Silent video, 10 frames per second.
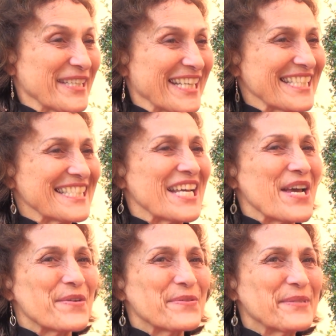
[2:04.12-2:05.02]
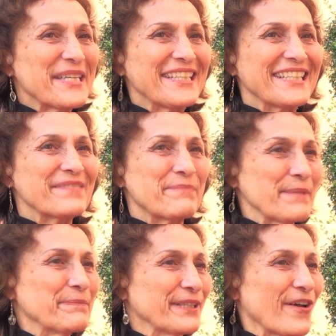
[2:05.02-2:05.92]
because we
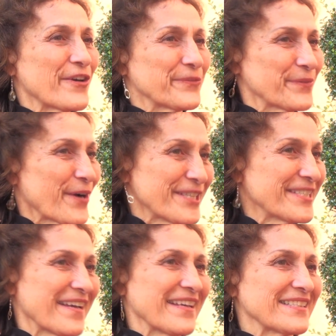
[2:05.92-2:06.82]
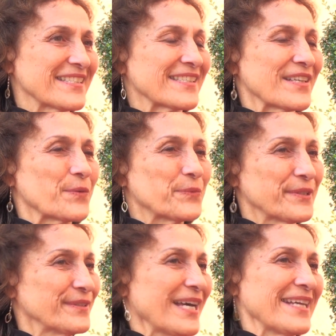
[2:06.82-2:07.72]
people on raw diets
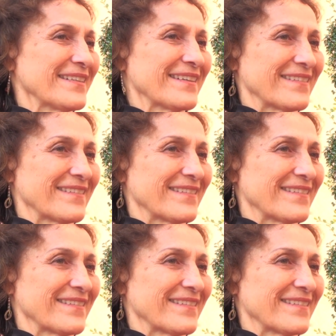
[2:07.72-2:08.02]
would like,